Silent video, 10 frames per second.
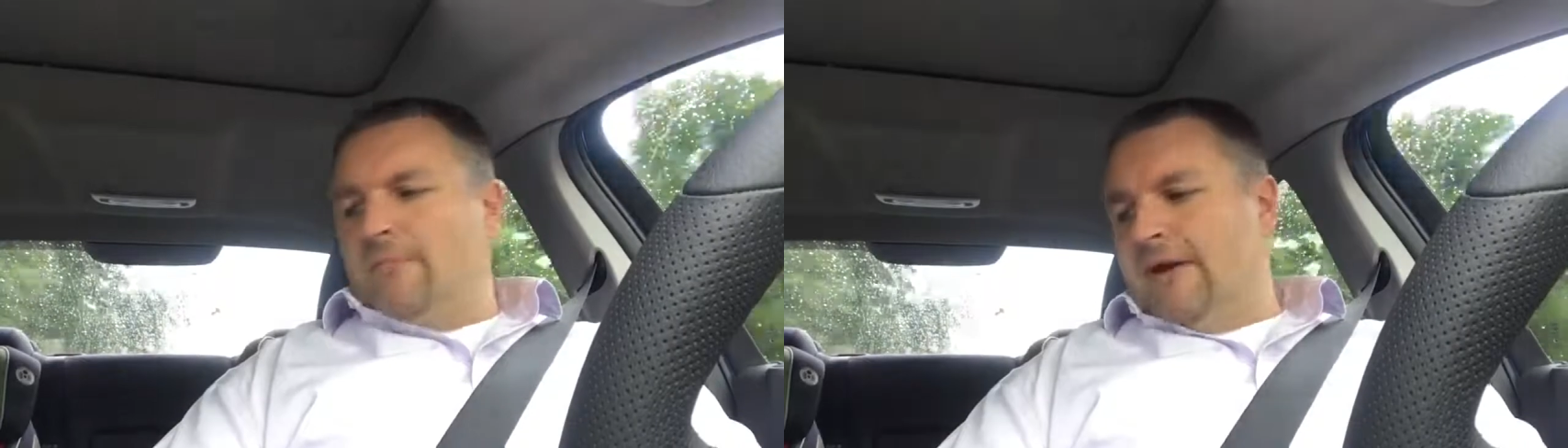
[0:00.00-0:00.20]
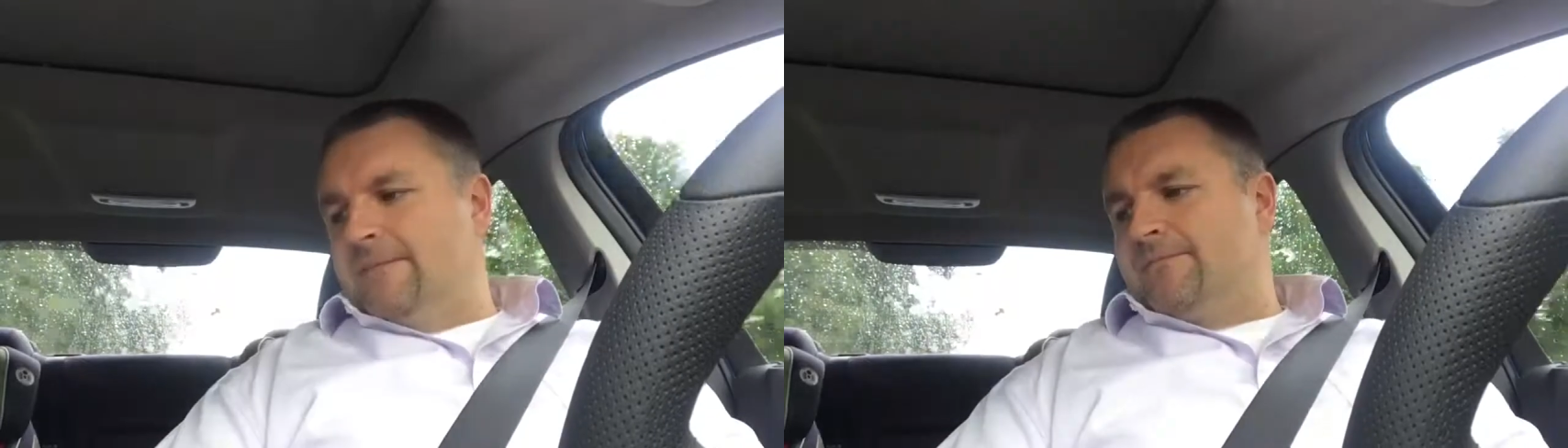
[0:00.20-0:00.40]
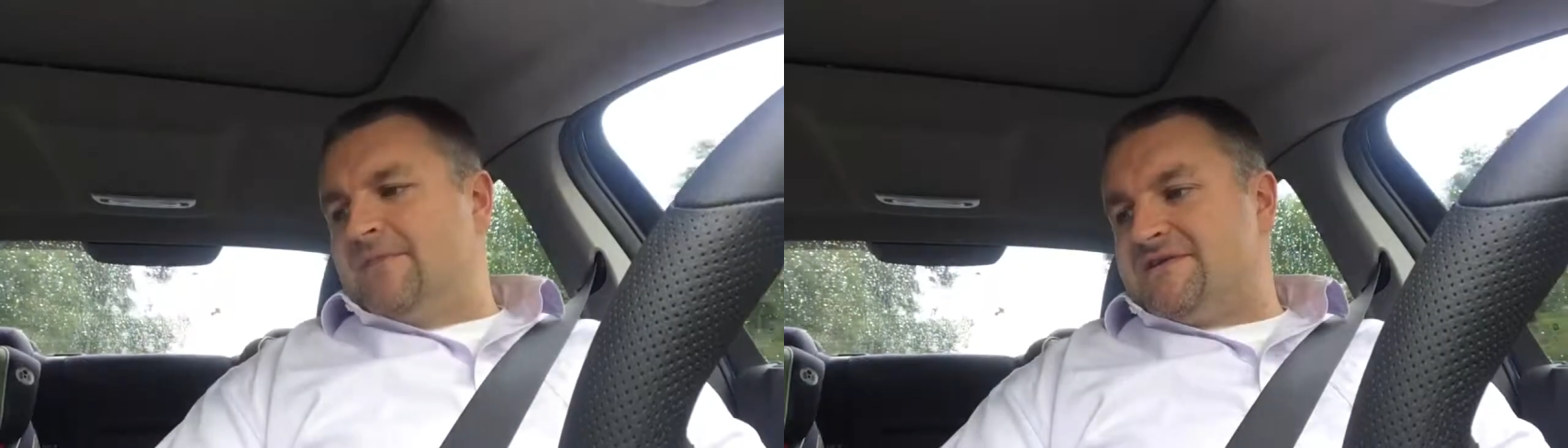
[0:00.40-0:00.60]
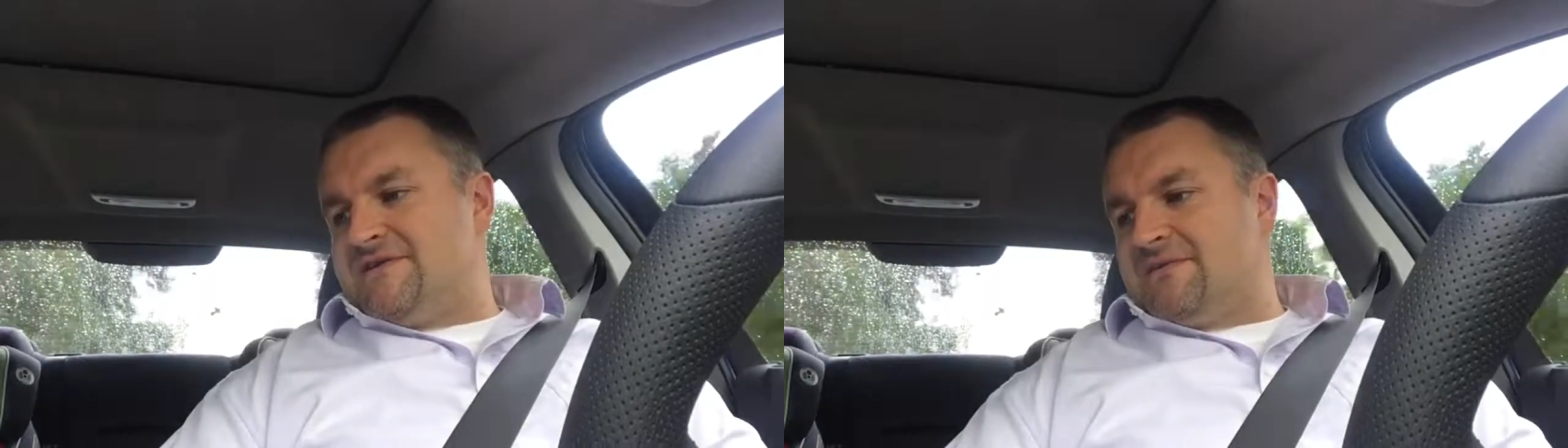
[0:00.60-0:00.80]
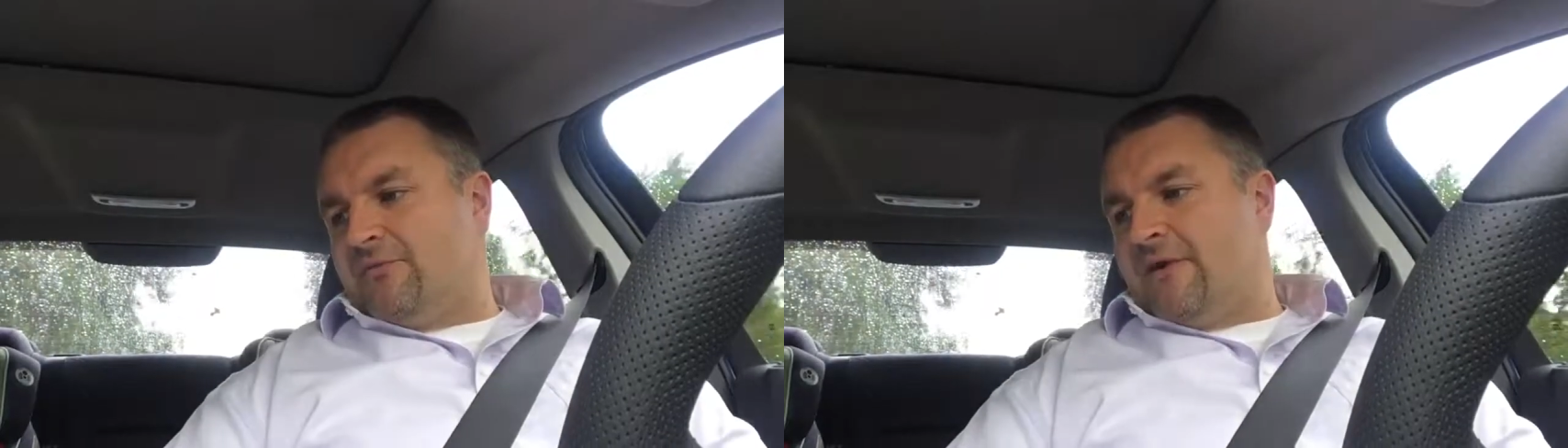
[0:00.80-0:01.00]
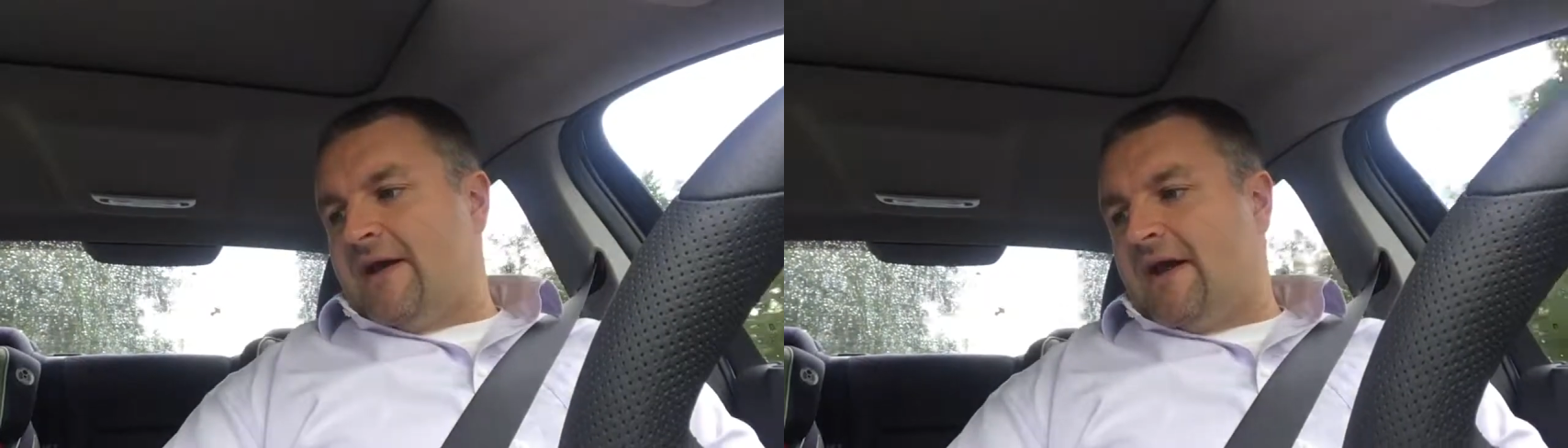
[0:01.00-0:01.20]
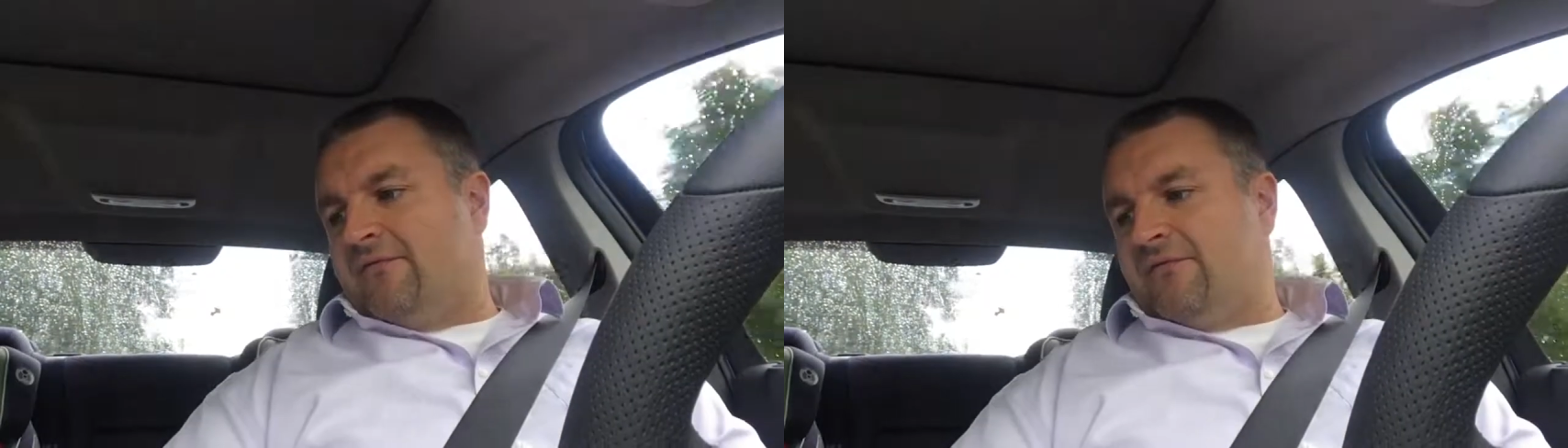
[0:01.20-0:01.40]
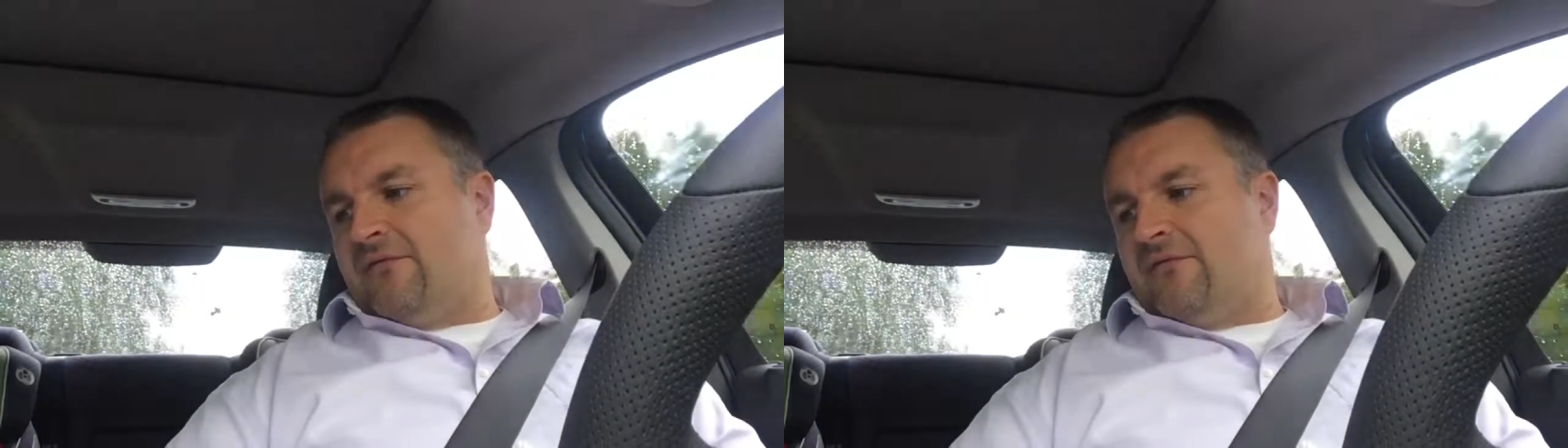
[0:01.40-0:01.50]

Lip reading: But this is a printout